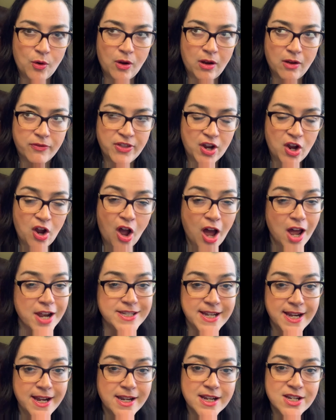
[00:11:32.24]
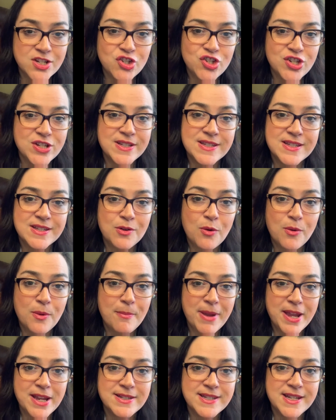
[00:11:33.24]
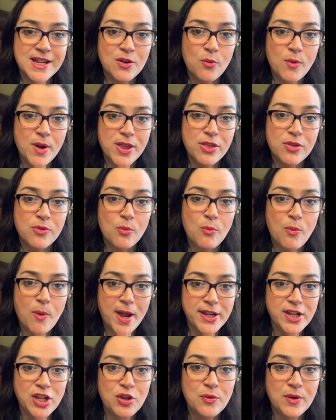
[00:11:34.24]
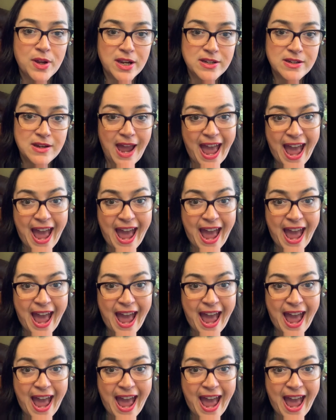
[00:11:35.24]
the content is just so amazing with what you can